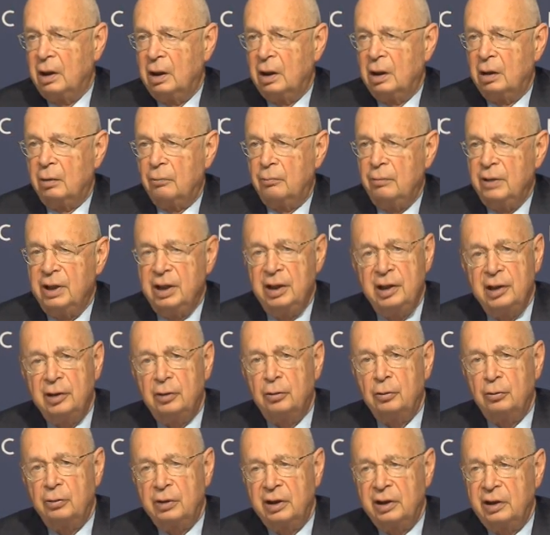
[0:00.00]
Uh, I'm
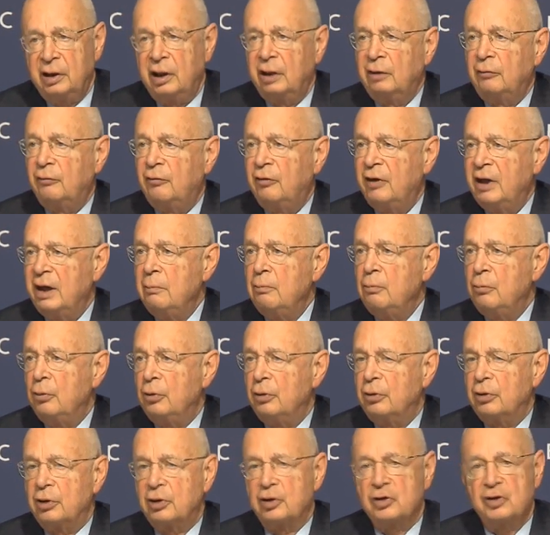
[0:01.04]
not doing it because I
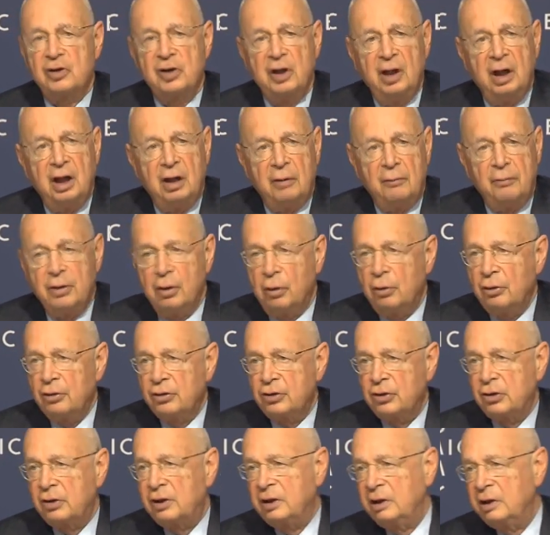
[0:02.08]
think I'm going to make
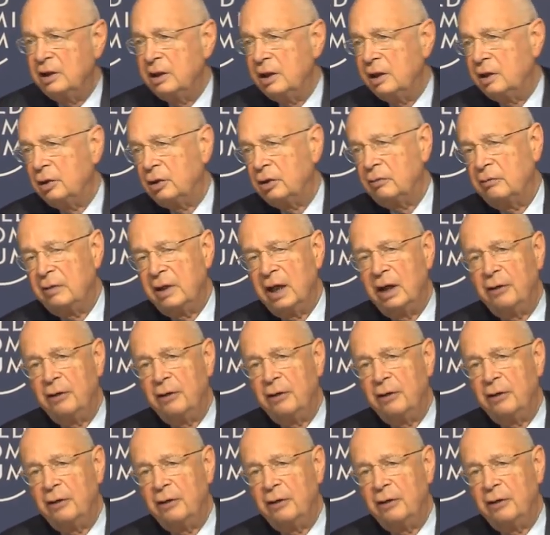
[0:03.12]
money off of it,